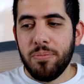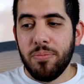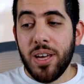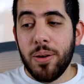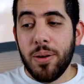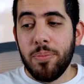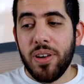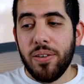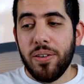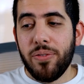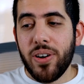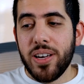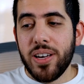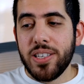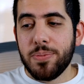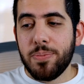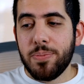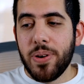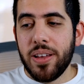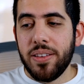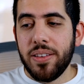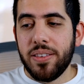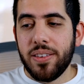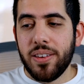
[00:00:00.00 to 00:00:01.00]
maybe if I
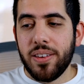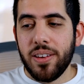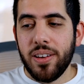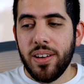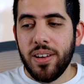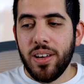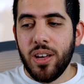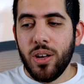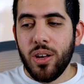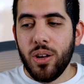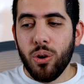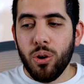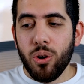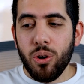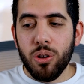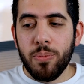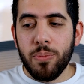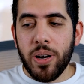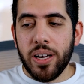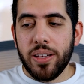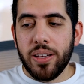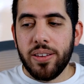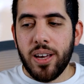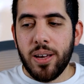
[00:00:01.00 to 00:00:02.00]
spent all
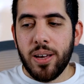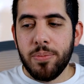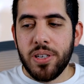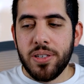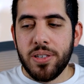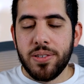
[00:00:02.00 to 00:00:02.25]
my time